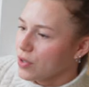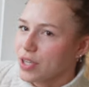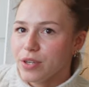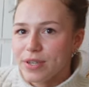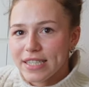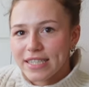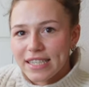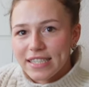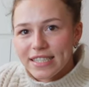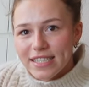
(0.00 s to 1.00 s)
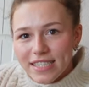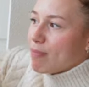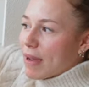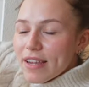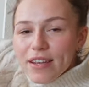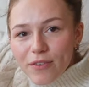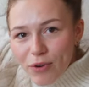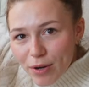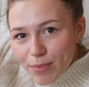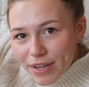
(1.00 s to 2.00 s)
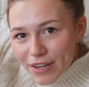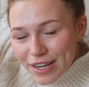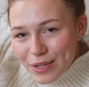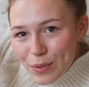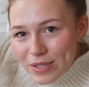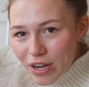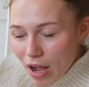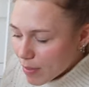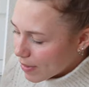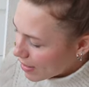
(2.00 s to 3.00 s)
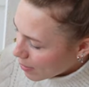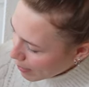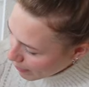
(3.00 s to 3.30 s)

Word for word: How cute is it? My record player can go on top and then my